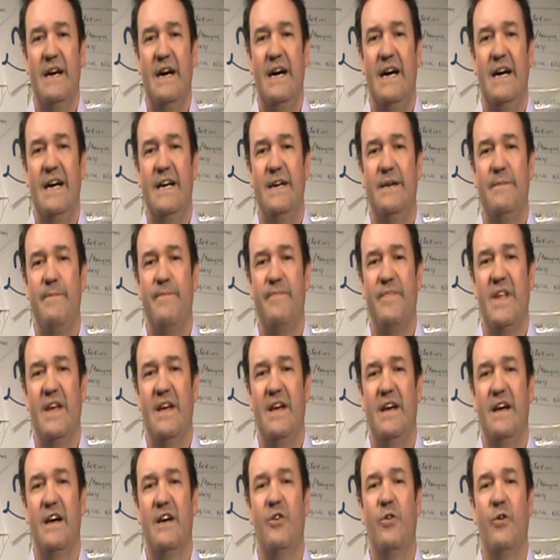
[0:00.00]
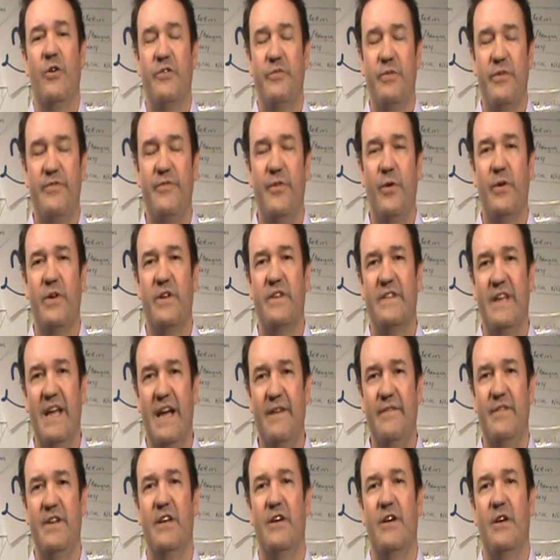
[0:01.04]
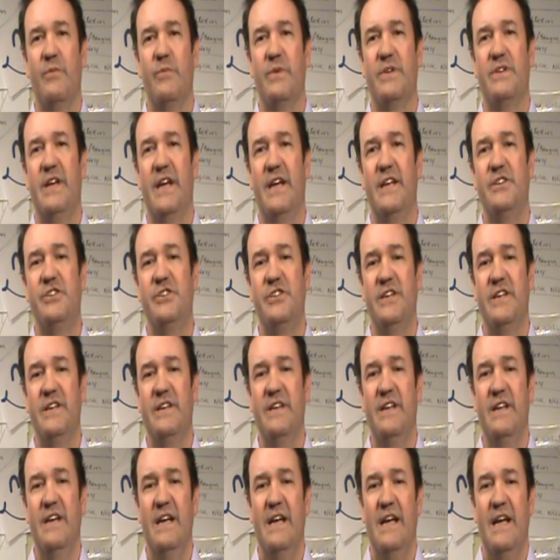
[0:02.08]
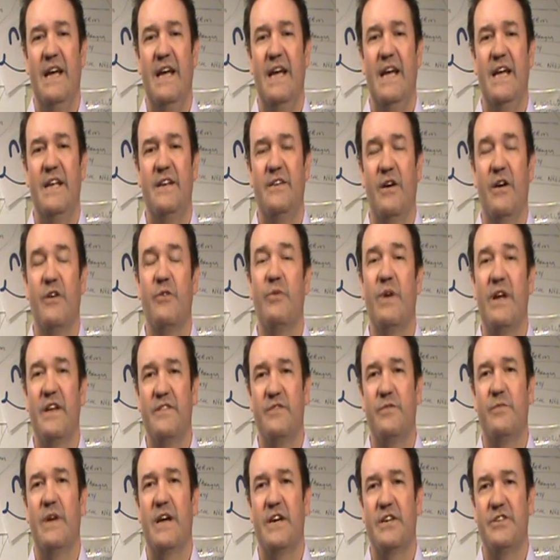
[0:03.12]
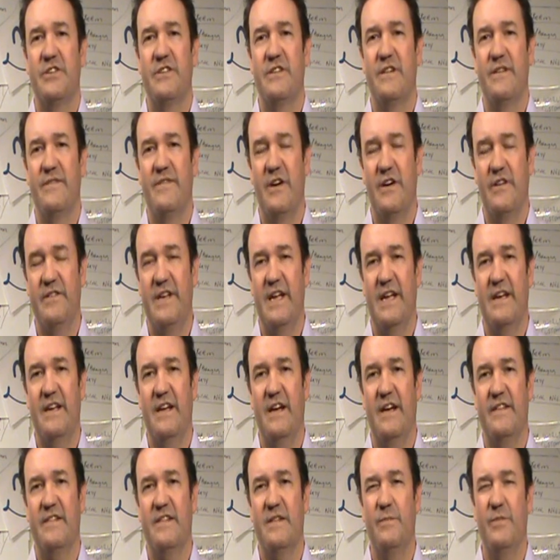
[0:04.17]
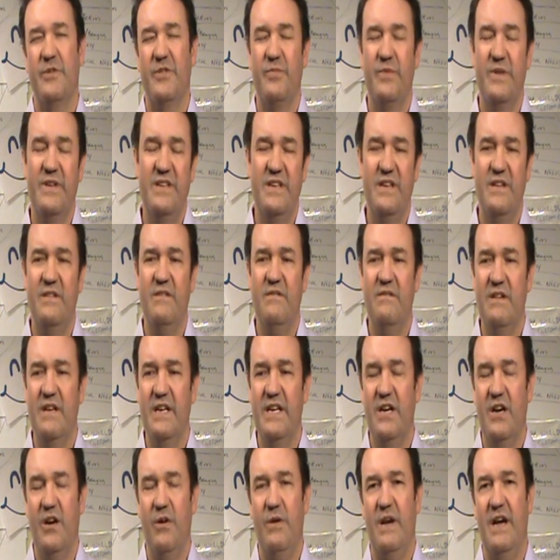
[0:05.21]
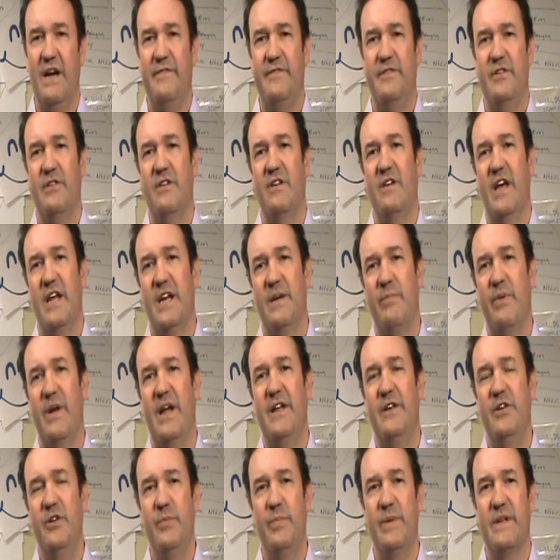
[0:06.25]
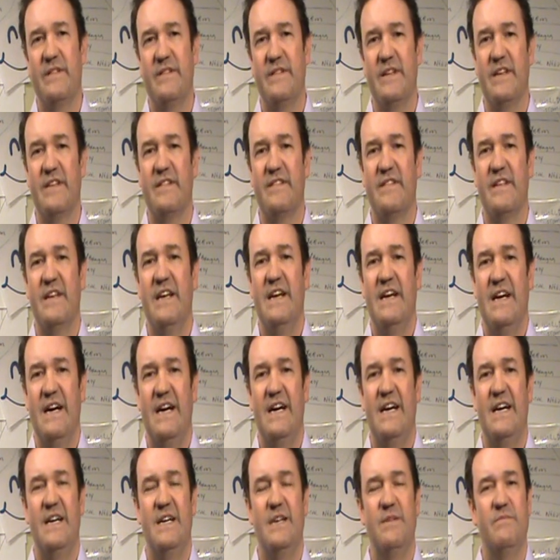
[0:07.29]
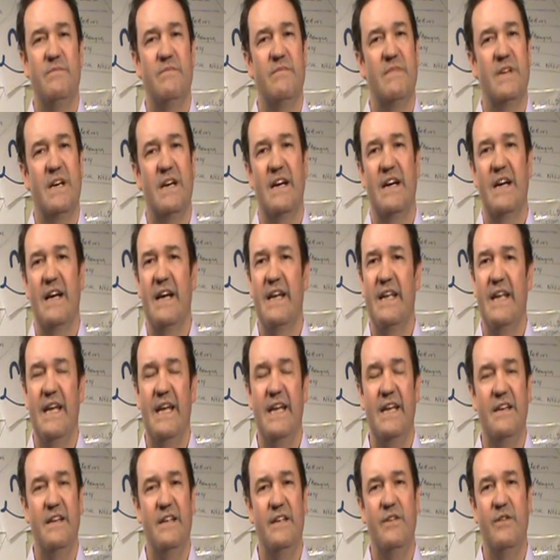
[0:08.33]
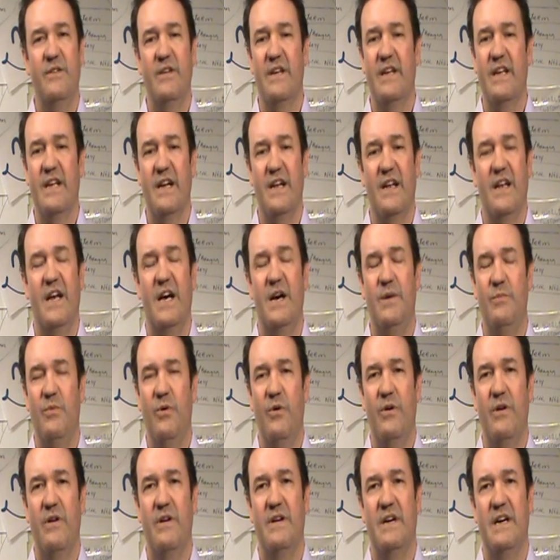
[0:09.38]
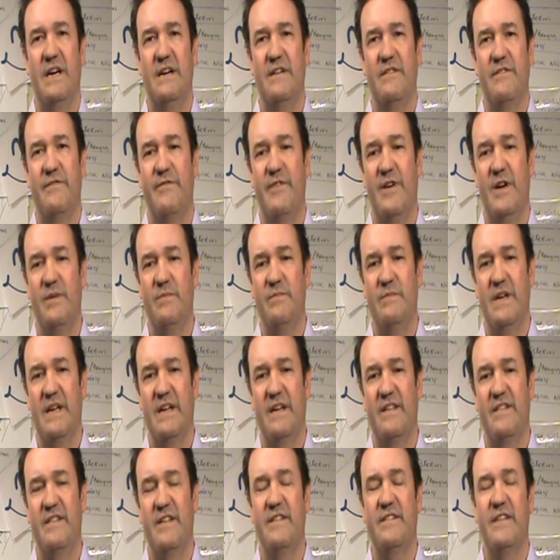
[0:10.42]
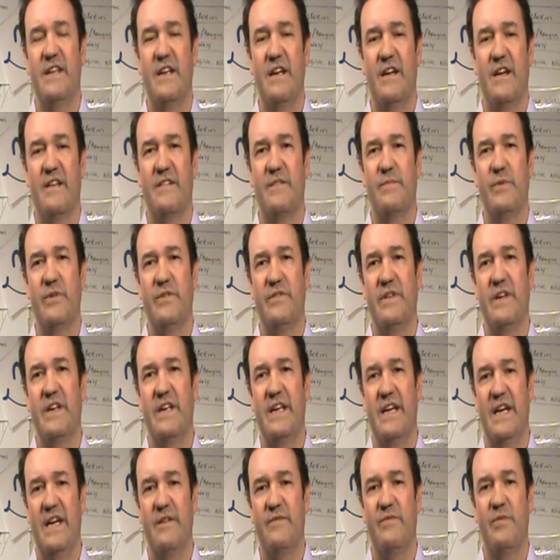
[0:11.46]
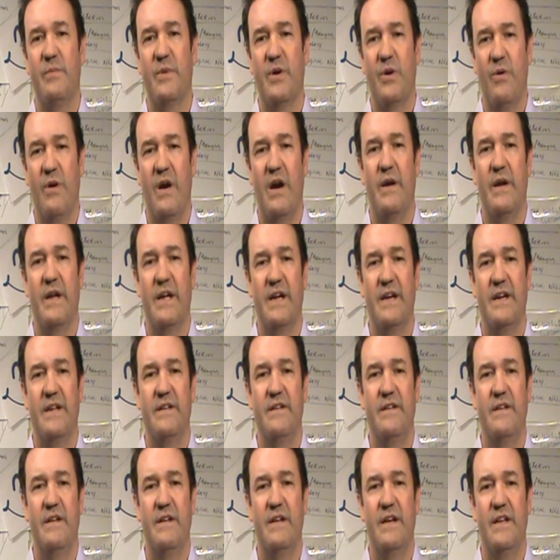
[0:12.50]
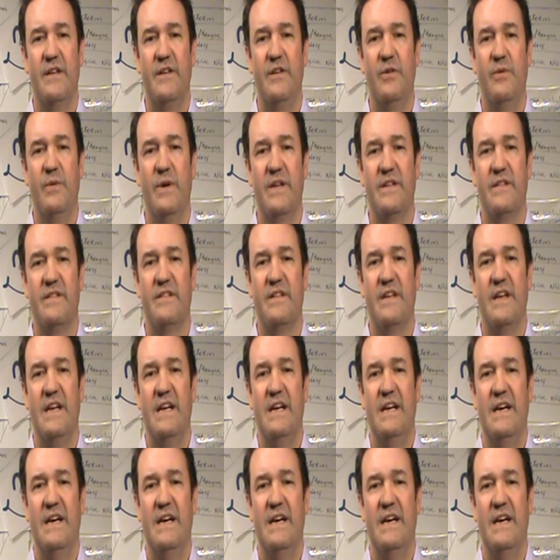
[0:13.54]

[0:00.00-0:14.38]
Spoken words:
Of course, we focused heavily on retention and on resurrection of our dead customers. We didn't really go after a lot of brand new business. Again, you can get a lot more from existing customers than you can from acquiring new ones.